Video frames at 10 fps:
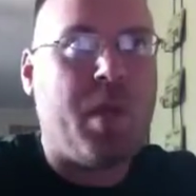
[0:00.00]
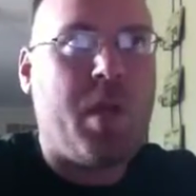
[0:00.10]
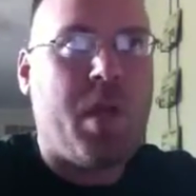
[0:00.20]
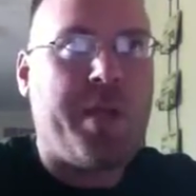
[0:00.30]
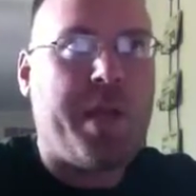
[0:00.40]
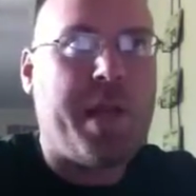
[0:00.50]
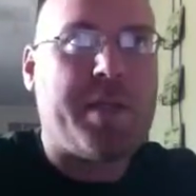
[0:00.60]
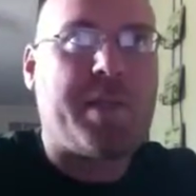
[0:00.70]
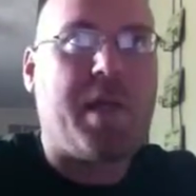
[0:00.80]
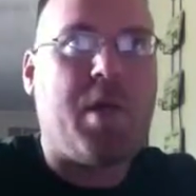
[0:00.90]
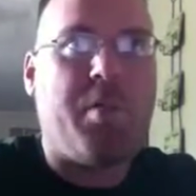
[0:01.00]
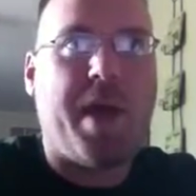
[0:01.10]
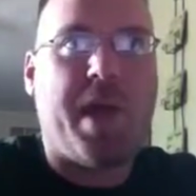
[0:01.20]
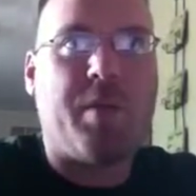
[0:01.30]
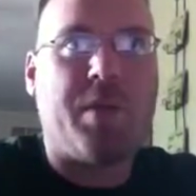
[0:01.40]
and then asked to count
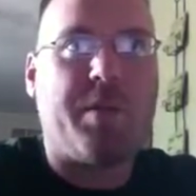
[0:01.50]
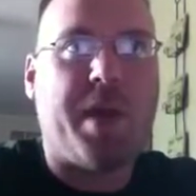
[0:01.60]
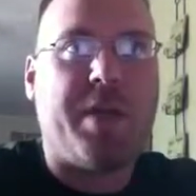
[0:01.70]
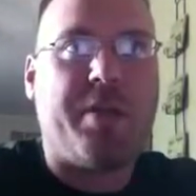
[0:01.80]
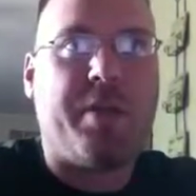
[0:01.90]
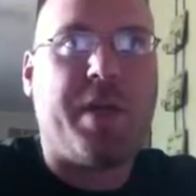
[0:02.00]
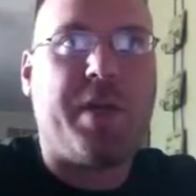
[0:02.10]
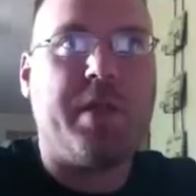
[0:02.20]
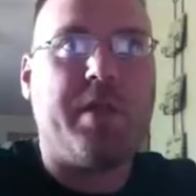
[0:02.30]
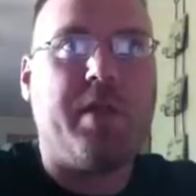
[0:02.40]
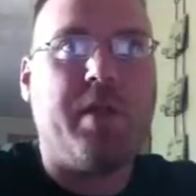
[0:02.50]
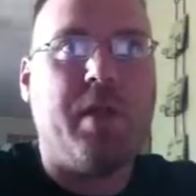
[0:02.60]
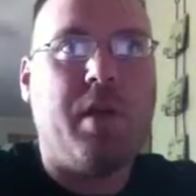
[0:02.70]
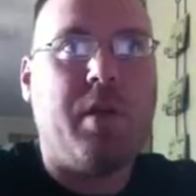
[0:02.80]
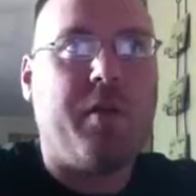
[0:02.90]
backwards by threes
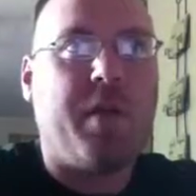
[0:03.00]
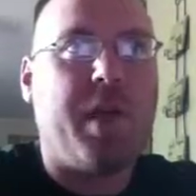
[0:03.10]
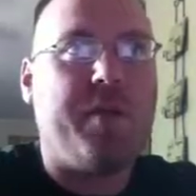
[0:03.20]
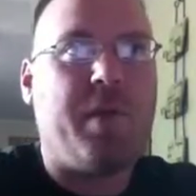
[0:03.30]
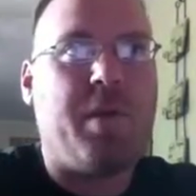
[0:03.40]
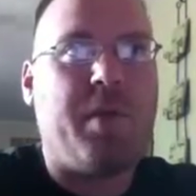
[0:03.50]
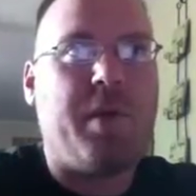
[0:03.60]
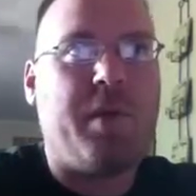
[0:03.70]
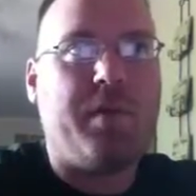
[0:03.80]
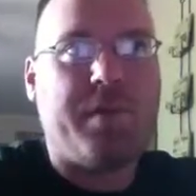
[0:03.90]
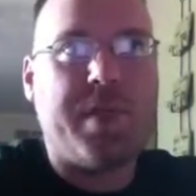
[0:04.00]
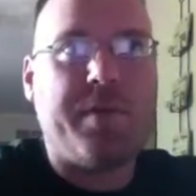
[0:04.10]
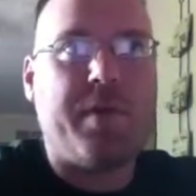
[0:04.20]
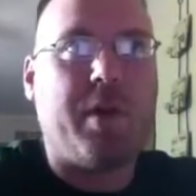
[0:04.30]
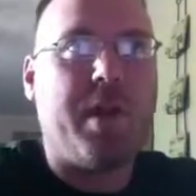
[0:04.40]
from a given number,
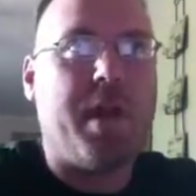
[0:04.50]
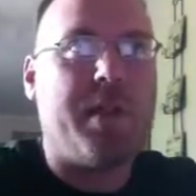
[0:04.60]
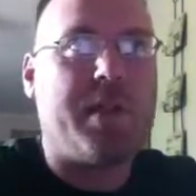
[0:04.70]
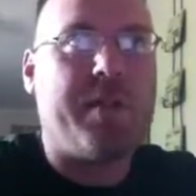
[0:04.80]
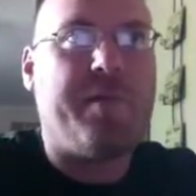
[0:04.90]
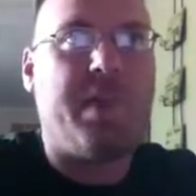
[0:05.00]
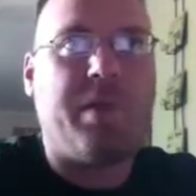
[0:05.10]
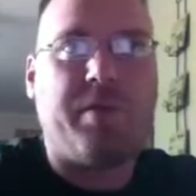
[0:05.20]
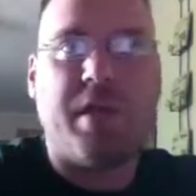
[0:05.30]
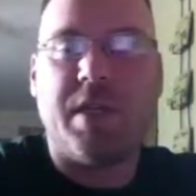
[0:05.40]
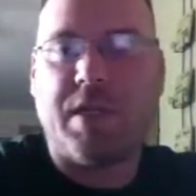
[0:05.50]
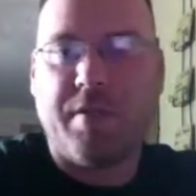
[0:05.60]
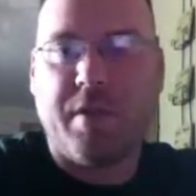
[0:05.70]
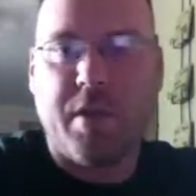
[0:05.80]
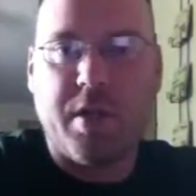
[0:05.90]
738, 753,
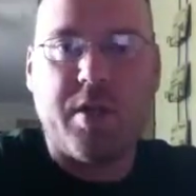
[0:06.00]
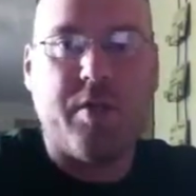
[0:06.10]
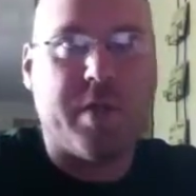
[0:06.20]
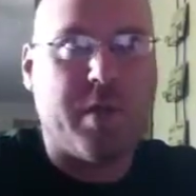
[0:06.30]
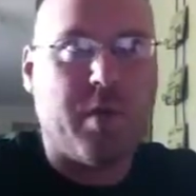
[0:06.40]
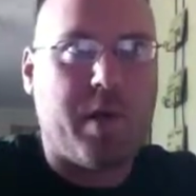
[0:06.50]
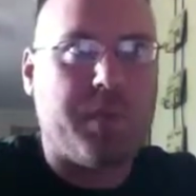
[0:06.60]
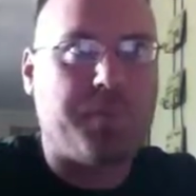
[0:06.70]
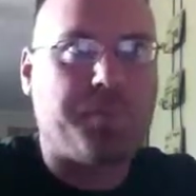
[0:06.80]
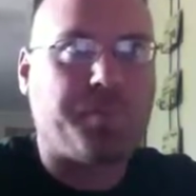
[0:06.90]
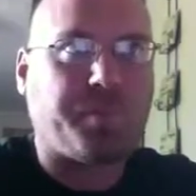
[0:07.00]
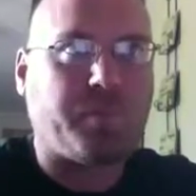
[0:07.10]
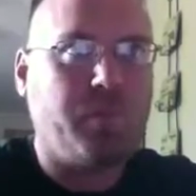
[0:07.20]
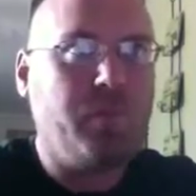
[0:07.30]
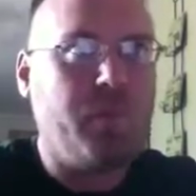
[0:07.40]
732, and so on,
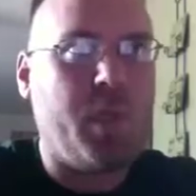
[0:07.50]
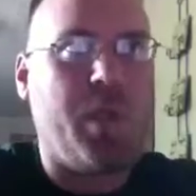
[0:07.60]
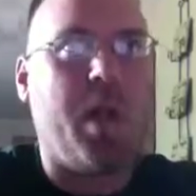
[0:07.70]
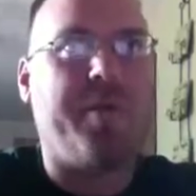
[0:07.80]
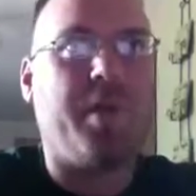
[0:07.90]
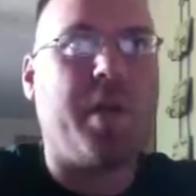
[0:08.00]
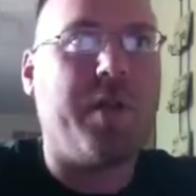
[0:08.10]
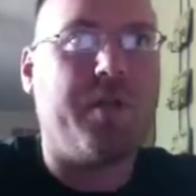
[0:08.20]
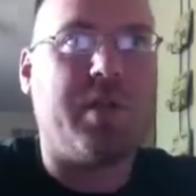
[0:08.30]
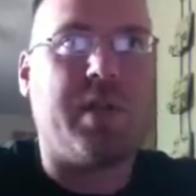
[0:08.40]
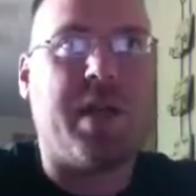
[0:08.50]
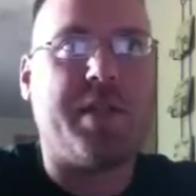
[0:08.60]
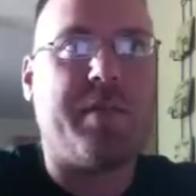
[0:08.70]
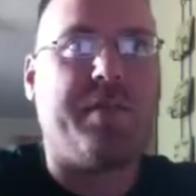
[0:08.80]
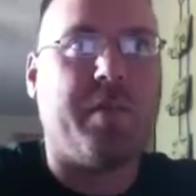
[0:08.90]
after intervals
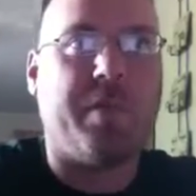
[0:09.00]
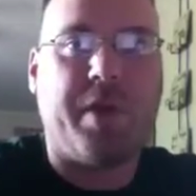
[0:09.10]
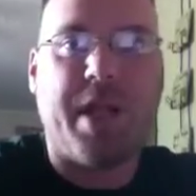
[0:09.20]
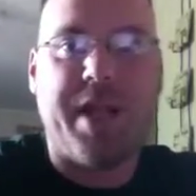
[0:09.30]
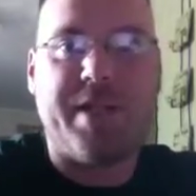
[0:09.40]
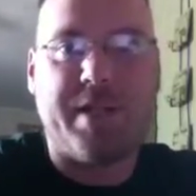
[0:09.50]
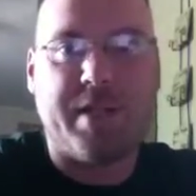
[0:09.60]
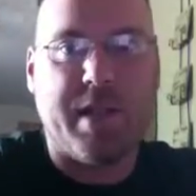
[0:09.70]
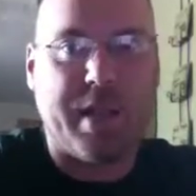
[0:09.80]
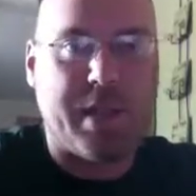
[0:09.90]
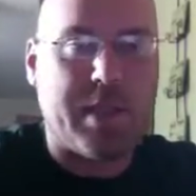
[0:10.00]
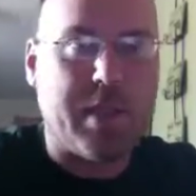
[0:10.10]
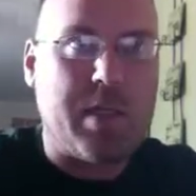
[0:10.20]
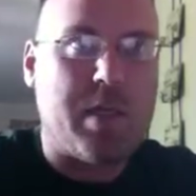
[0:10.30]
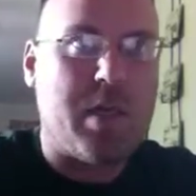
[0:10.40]
lasting from 3 to 18 seconds.
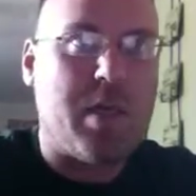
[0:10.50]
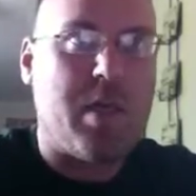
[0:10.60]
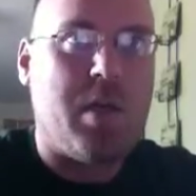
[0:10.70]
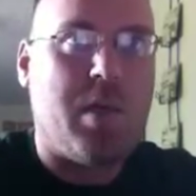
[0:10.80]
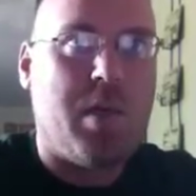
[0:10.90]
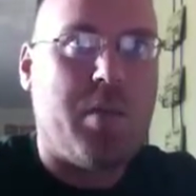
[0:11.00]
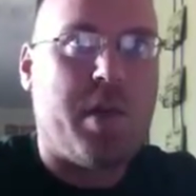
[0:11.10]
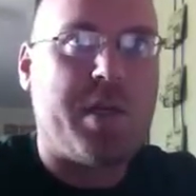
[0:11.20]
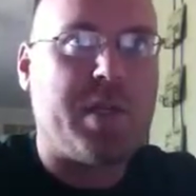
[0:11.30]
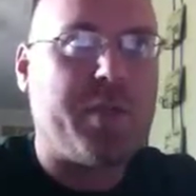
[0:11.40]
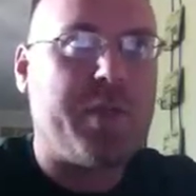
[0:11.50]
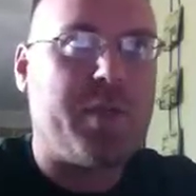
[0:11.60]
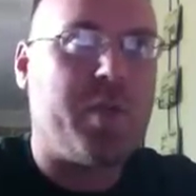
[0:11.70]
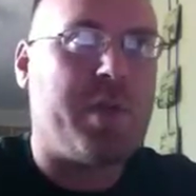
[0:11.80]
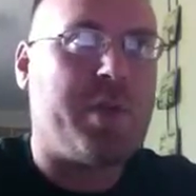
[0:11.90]

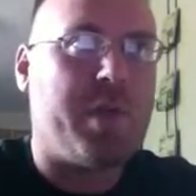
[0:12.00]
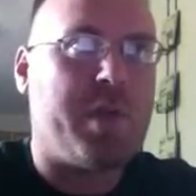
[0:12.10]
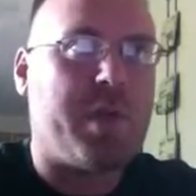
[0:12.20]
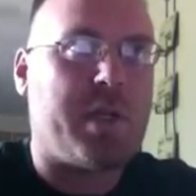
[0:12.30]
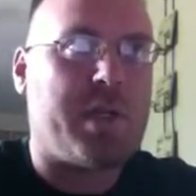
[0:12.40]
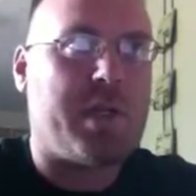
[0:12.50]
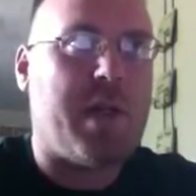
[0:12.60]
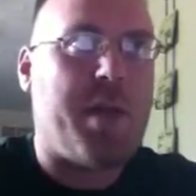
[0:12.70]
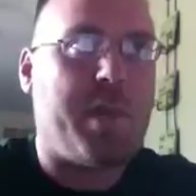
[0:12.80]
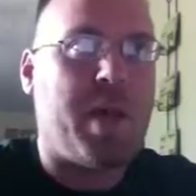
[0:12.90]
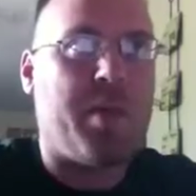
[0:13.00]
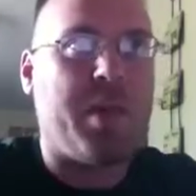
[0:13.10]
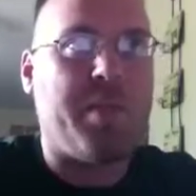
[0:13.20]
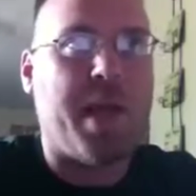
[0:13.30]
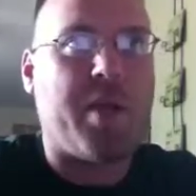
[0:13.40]
Participants were instructed to stop
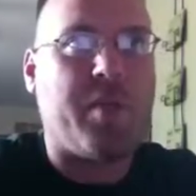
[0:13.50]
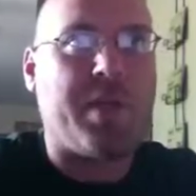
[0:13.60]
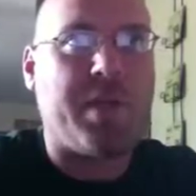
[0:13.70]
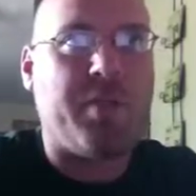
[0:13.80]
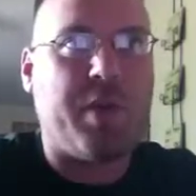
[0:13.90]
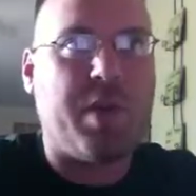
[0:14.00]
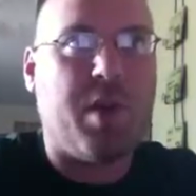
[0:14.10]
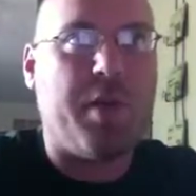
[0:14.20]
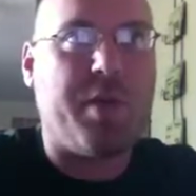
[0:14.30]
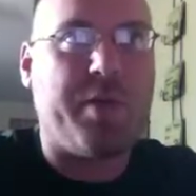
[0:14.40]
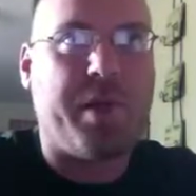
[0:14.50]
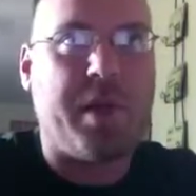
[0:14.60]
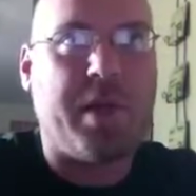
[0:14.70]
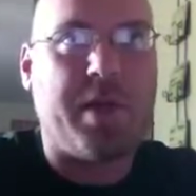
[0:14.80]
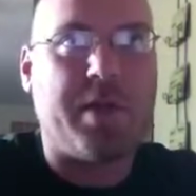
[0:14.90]
counting backwards and recall the 3
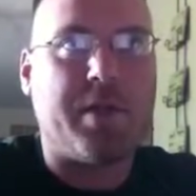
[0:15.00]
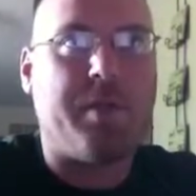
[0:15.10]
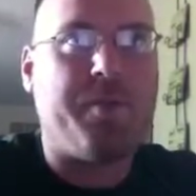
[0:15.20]
letters.